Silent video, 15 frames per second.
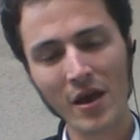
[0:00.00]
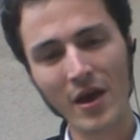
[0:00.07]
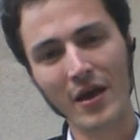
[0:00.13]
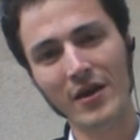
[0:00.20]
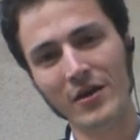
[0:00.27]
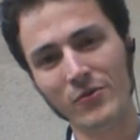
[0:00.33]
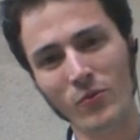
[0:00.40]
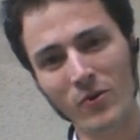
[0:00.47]

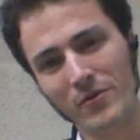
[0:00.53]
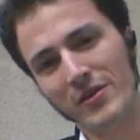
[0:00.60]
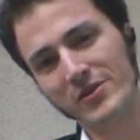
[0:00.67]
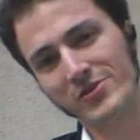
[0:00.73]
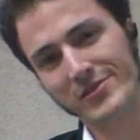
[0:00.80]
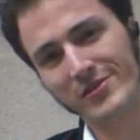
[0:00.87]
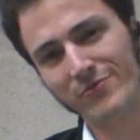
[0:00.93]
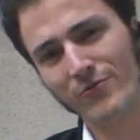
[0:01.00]
And, well,
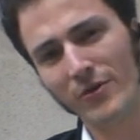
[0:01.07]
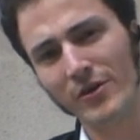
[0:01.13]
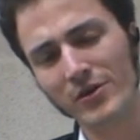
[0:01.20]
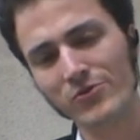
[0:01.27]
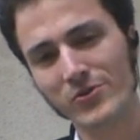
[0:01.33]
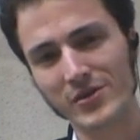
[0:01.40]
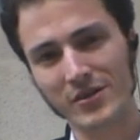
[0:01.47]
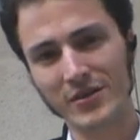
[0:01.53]
that's very
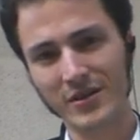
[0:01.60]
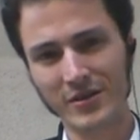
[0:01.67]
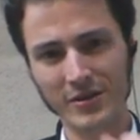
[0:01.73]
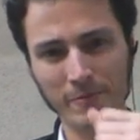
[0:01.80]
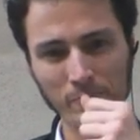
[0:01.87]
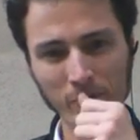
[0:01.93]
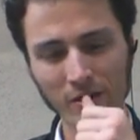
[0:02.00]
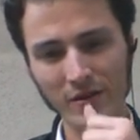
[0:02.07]
interesting that
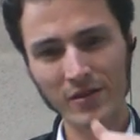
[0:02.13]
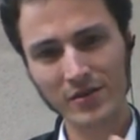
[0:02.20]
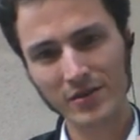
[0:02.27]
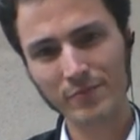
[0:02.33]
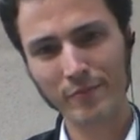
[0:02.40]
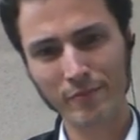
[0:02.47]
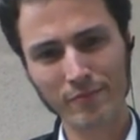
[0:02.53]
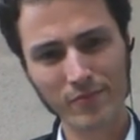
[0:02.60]

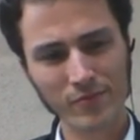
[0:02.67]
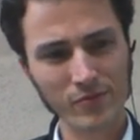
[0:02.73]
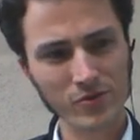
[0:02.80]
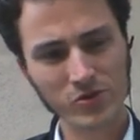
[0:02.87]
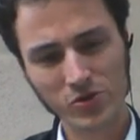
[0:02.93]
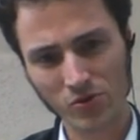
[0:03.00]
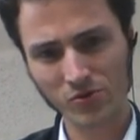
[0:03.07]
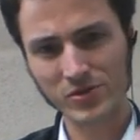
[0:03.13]

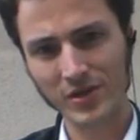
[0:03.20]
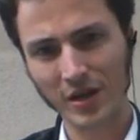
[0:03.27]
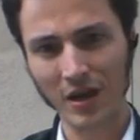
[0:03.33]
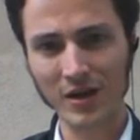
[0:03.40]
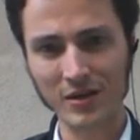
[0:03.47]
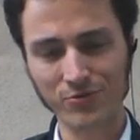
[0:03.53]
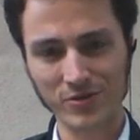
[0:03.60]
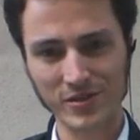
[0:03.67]
two
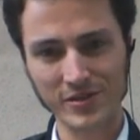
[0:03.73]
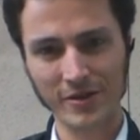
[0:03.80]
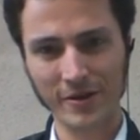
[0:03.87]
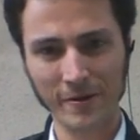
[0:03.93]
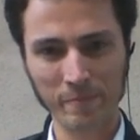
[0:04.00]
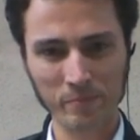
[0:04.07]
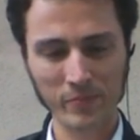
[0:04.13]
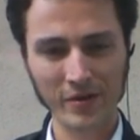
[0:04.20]
psychiatrists there